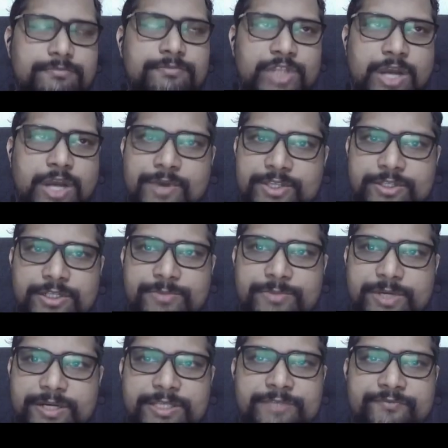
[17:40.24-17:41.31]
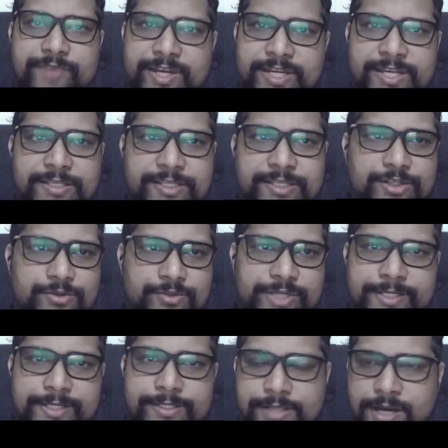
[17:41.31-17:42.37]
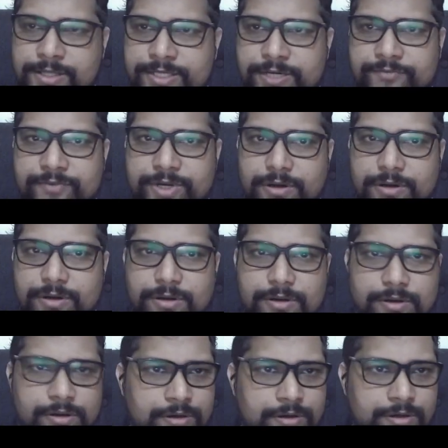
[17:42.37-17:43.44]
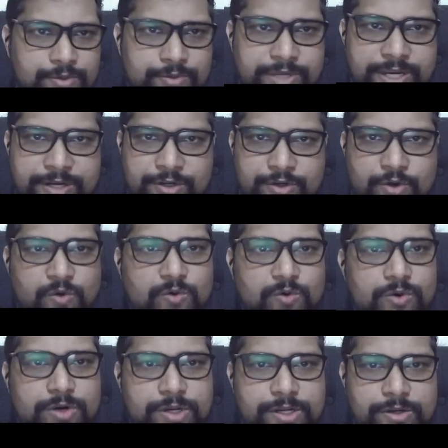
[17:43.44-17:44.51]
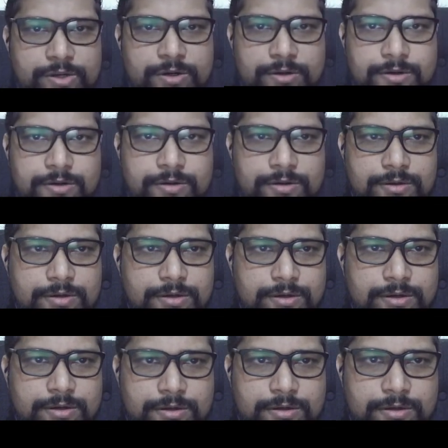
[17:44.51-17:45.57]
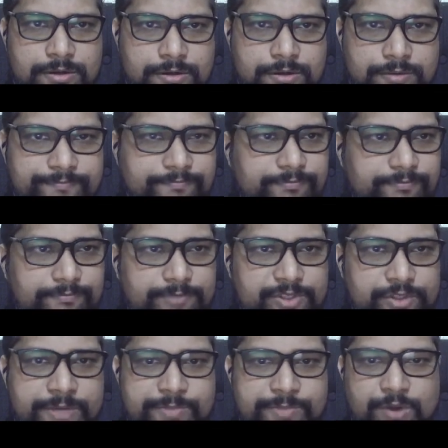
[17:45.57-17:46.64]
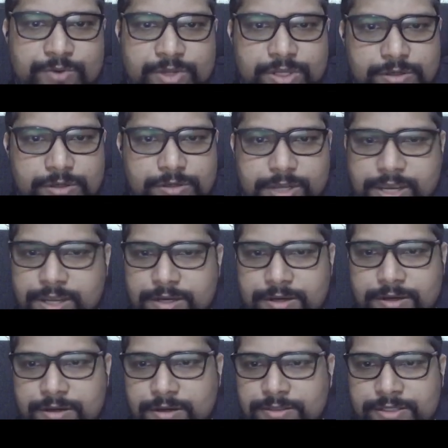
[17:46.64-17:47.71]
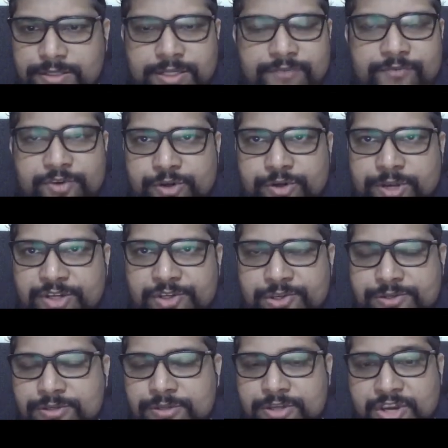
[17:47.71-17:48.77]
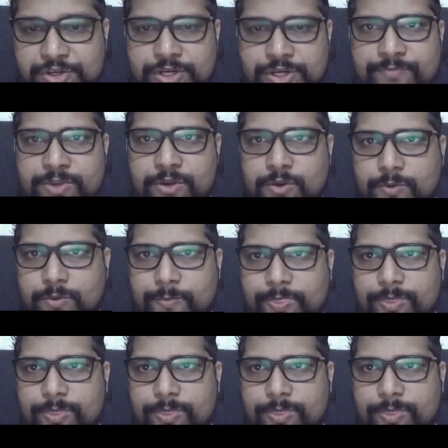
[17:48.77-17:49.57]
JavaScript, it is very easy to get started with. You can code your script out here and see the visualization below.